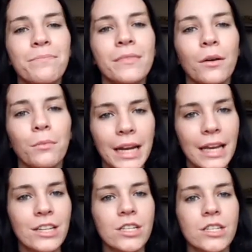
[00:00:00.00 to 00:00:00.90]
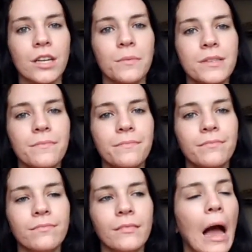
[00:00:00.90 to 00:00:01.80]
Relationships.
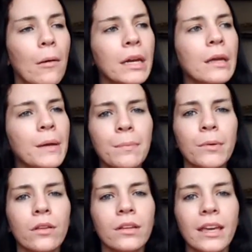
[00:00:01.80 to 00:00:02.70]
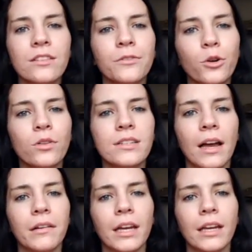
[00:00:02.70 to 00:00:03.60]
How many people get divorced
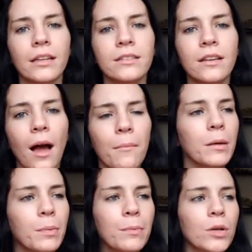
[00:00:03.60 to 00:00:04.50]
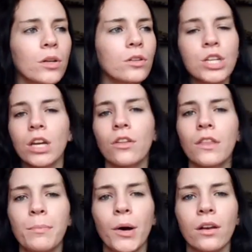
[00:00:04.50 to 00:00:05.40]
nowadays? How many people cheat on their
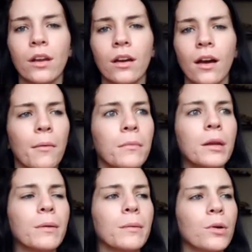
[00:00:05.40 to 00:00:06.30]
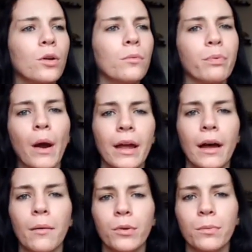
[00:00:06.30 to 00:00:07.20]
partner? How many people break up
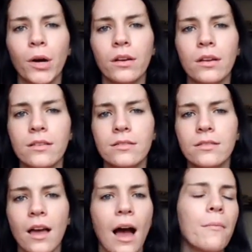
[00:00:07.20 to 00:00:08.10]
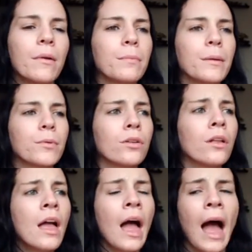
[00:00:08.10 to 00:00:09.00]
with partners? How many people
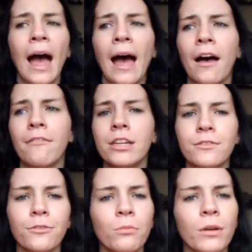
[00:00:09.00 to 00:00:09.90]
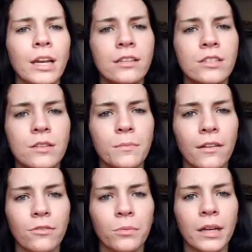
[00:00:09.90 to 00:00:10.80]
have a different relationship
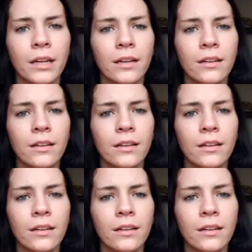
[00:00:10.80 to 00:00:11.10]
every week?